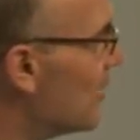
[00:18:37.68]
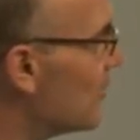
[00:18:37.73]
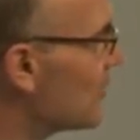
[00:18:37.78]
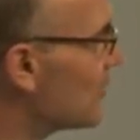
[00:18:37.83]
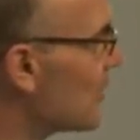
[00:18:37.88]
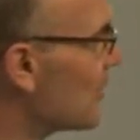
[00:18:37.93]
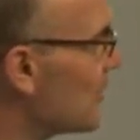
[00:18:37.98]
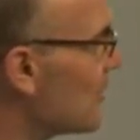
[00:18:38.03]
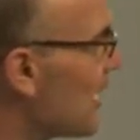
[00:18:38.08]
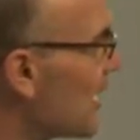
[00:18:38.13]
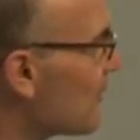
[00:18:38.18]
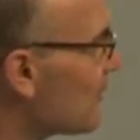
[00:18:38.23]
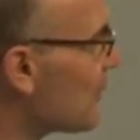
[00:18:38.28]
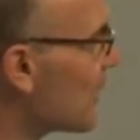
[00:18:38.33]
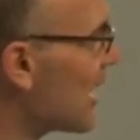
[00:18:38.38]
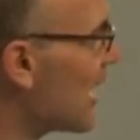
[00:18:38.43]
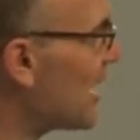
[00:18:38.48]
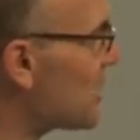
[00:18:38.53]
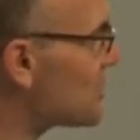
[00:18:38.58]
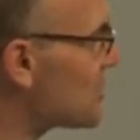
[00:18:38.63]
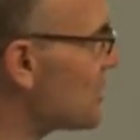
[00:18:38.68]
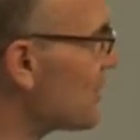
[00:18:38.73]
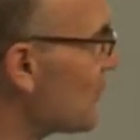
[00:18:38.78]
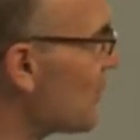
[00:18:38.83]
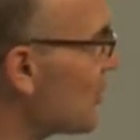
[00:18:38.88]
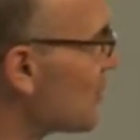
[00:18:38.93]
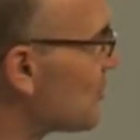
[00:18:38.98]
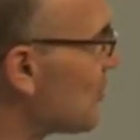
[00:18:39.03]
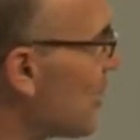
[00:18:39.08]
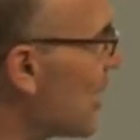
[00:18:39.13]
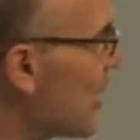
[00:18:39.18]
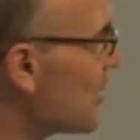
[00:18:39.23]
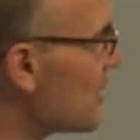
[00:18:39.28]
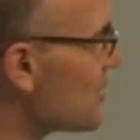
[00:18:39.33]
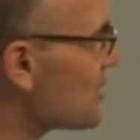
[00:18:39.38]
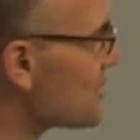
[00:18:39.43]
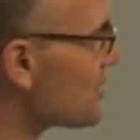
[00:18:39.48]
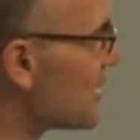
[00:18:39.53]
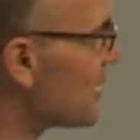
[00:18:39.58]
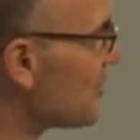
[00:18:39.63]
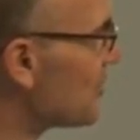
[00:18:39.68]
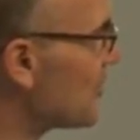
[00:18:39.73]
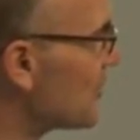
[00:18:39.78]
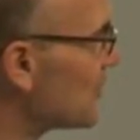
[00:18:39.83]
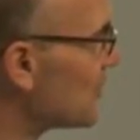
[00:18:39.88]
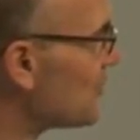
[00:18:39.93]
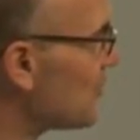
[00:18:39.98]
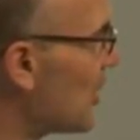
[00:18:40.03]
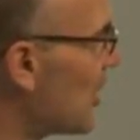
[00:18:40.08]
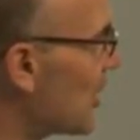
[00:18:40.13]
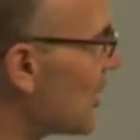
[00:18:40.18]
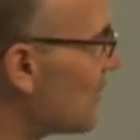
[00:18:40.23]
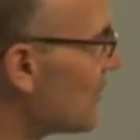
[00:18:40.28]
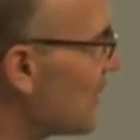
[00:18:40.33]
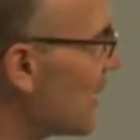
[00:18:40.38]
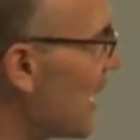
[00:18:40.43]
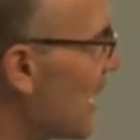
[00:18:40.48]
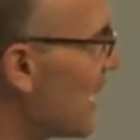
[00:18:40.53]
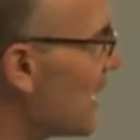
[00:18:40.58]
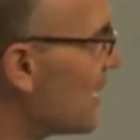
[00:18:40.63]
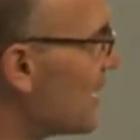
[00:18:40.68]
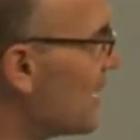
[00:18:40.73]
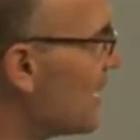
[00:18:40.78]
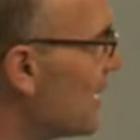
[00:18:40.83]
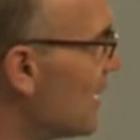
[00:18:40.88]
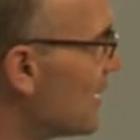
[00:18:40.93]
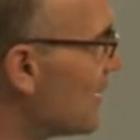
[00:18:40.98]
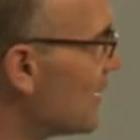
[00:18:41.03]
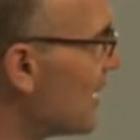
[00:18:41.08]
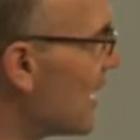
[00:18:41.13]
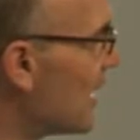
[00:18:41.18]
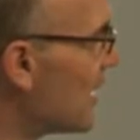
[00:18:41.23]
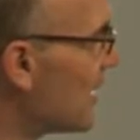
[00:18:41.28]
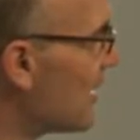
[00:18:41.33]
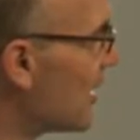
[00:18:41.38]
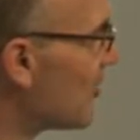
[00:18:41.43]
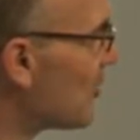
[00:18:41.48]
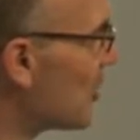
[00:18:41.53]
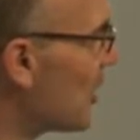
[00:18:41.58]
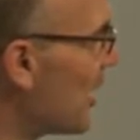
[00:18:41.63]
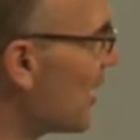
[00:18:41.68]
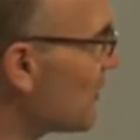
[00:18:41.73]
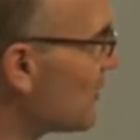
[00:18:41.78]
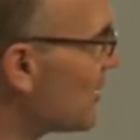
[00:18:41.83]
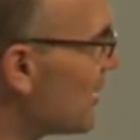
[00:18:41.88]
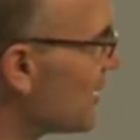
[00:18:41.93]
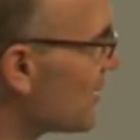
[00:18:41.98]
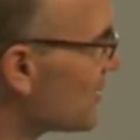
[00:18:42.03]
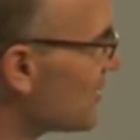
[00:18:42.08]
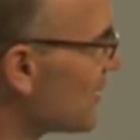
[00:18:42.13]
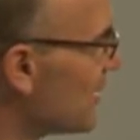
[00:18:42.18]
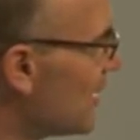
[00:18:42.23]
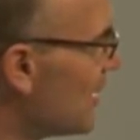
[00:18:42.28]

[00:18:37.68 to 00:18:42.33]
So identification of those partnerships is part of that process.